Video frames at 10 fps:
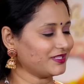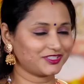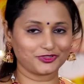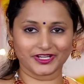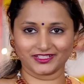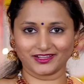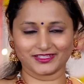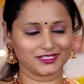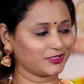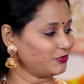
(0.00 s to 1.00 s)
a straight
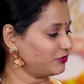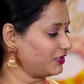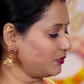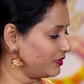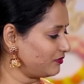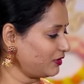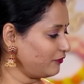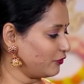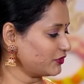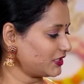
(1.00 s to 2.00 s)
cut kurti with
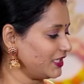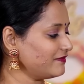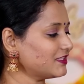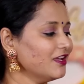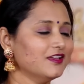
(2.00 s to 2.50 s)
3-4 sleeves.